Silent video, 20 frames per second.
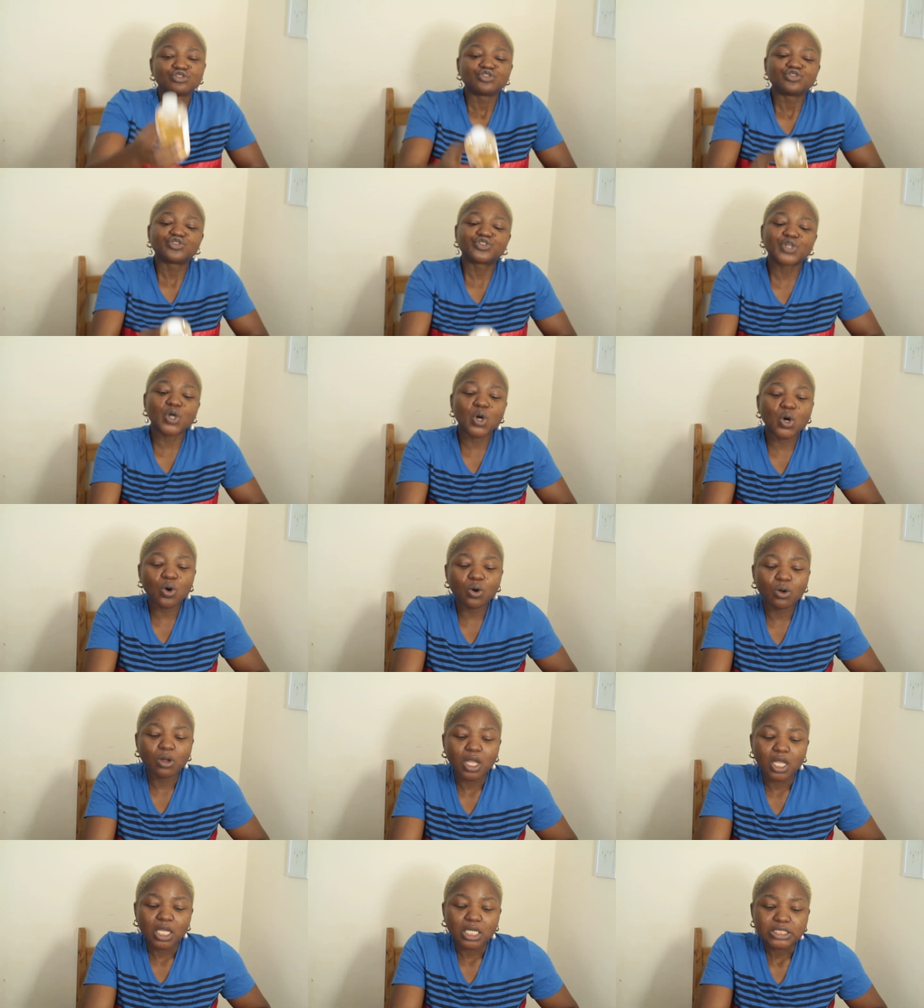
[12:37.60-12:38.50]

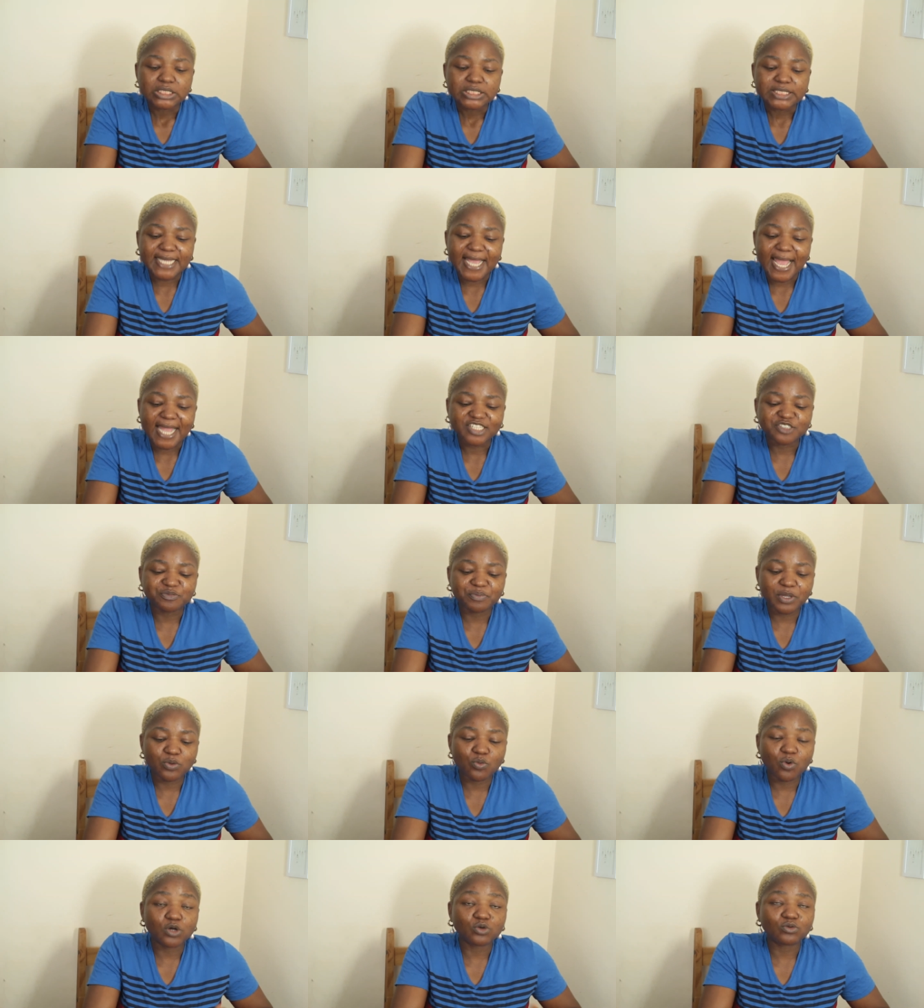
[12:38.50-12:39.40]
So she asked
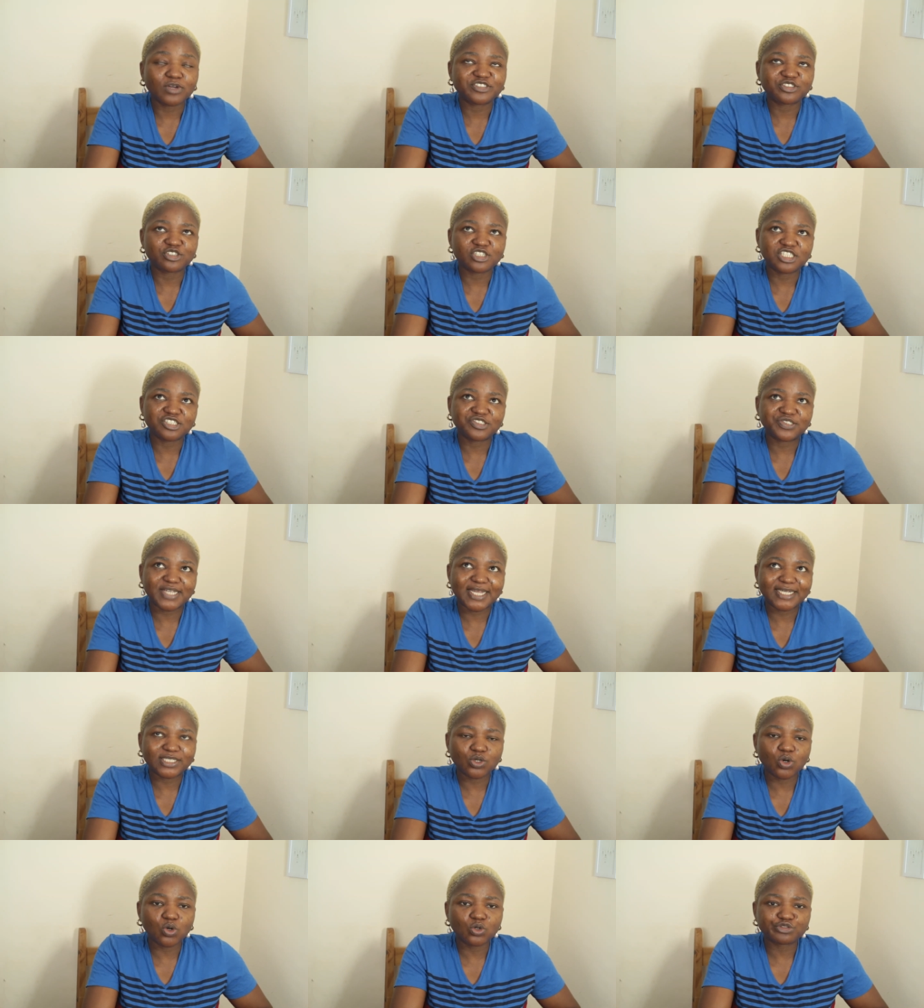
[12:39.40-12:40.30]
me one question. She
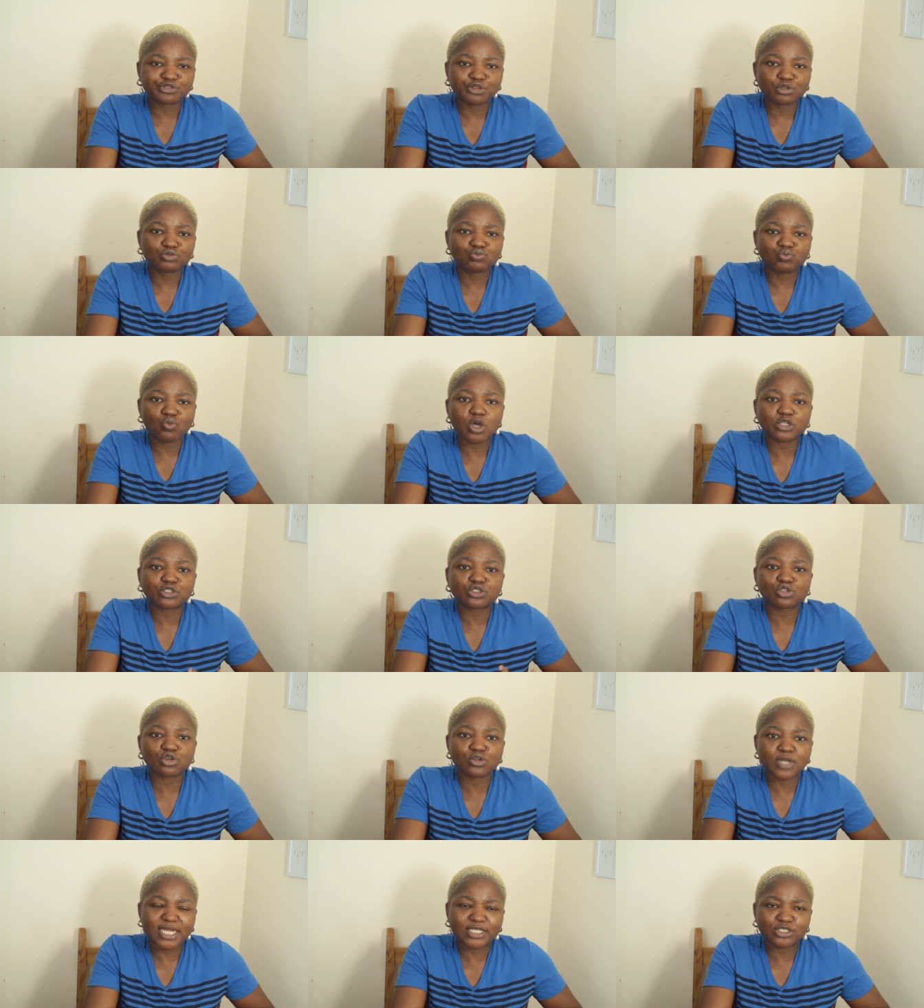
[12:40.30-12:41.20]
said, oh, so what
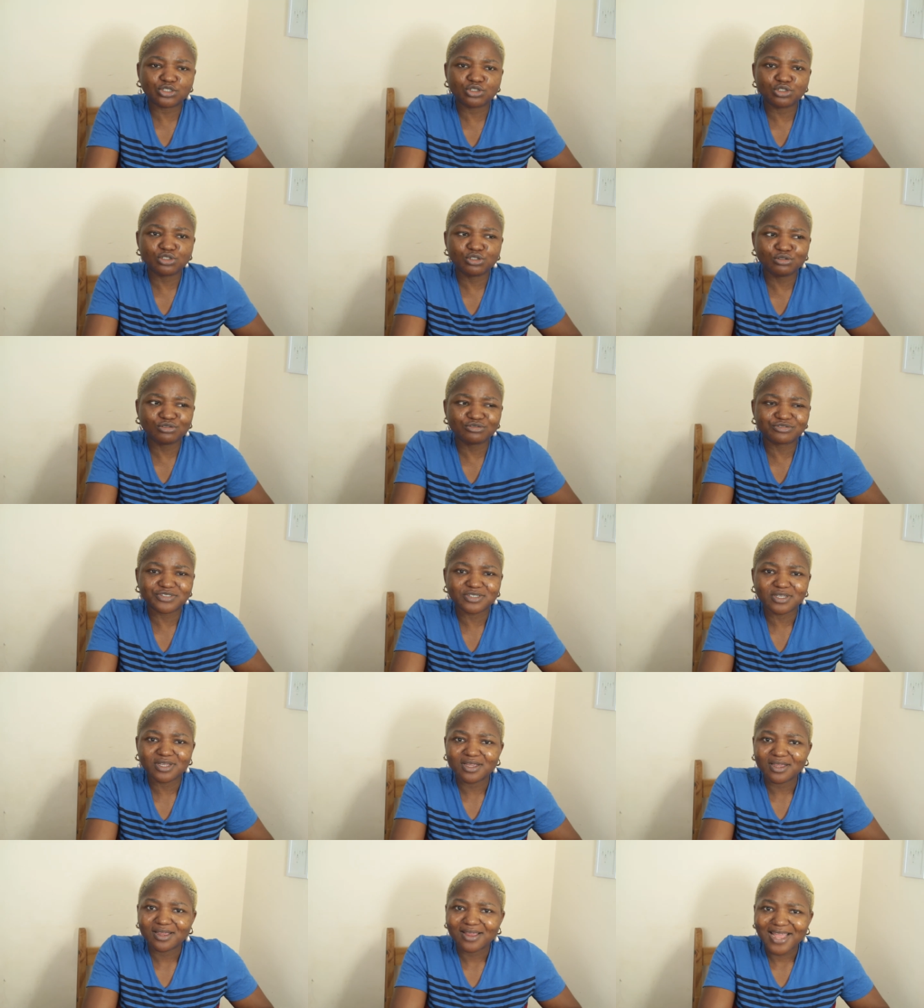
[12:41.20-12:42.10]
toner do you use?
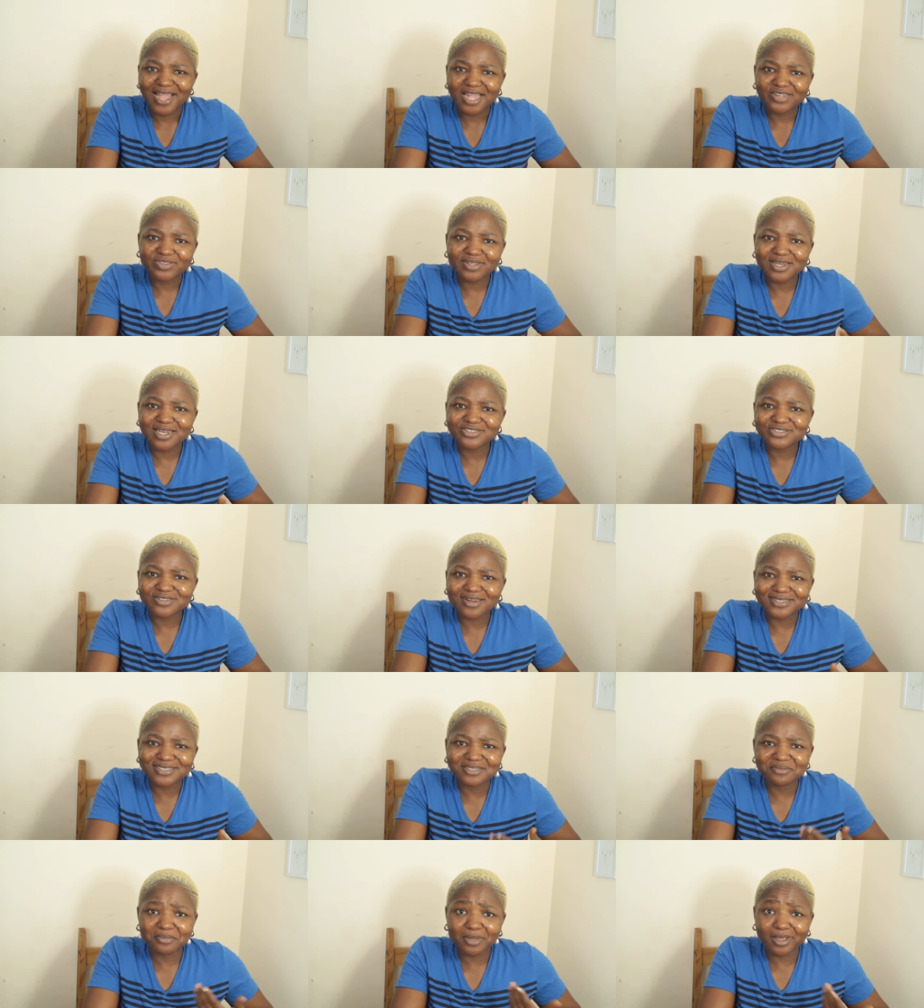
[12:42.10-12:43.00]
I started
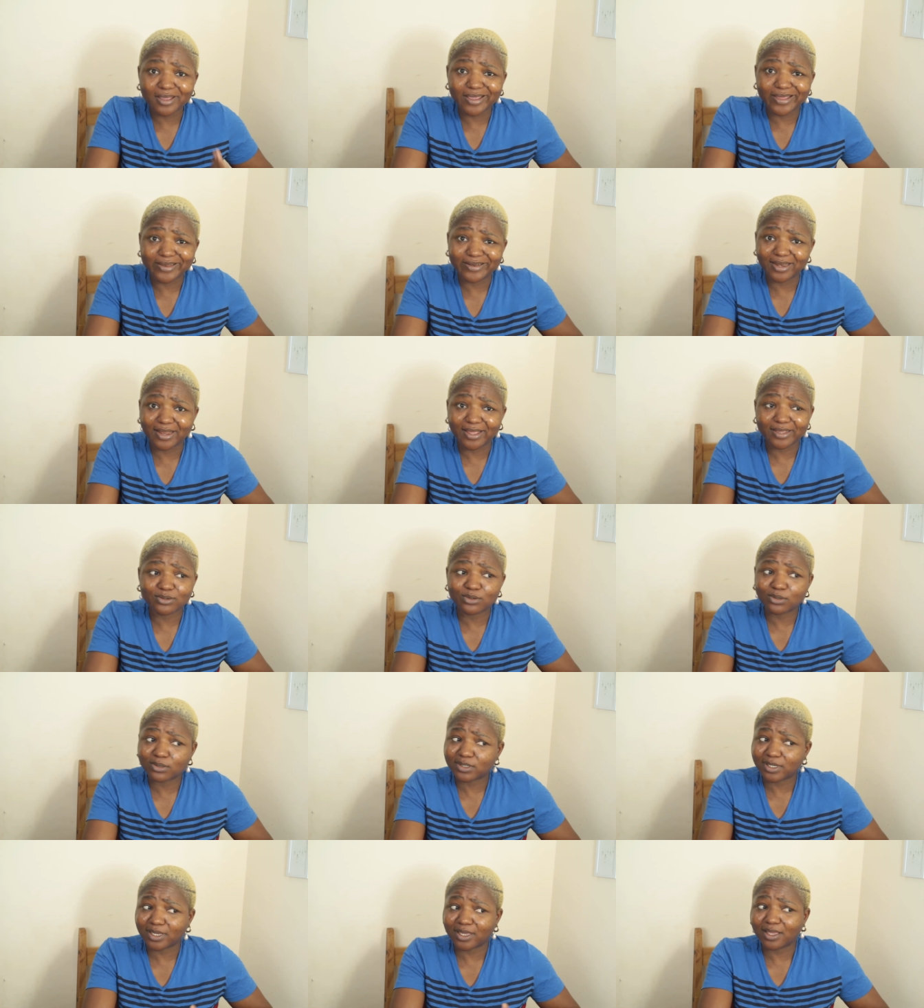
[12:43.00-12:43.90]
scratching my head, like,
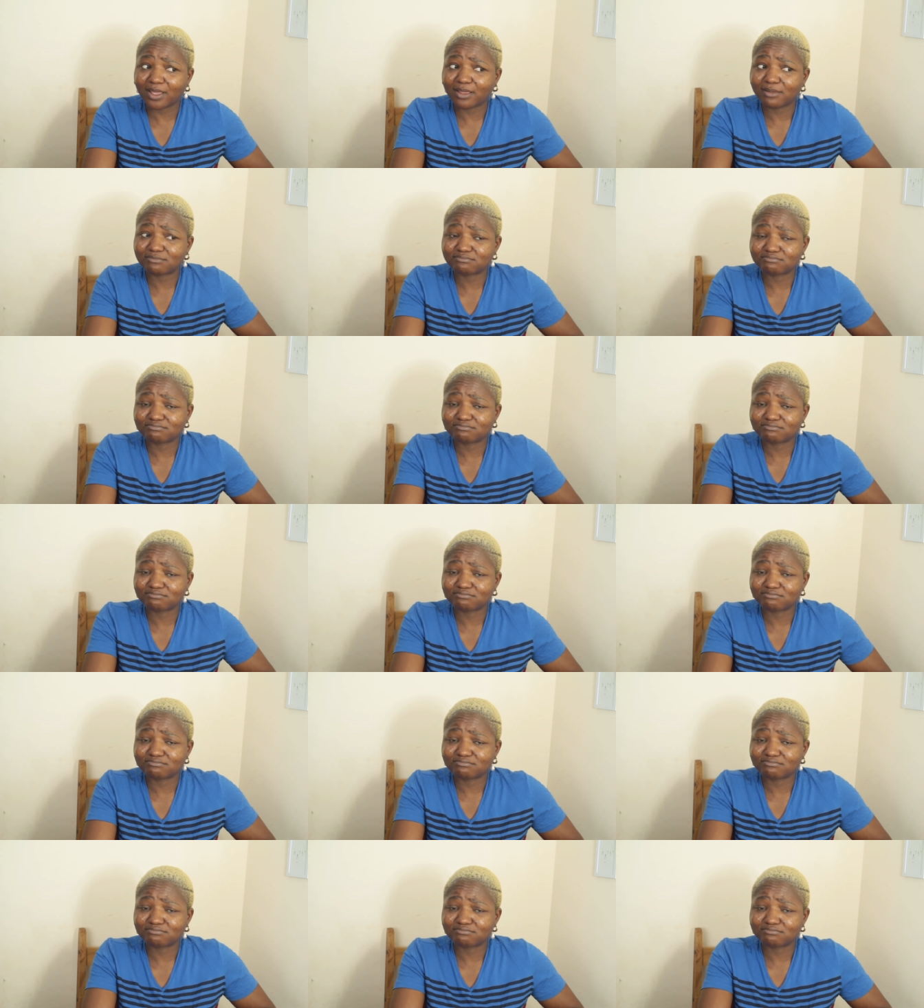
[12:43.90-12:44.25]
okay,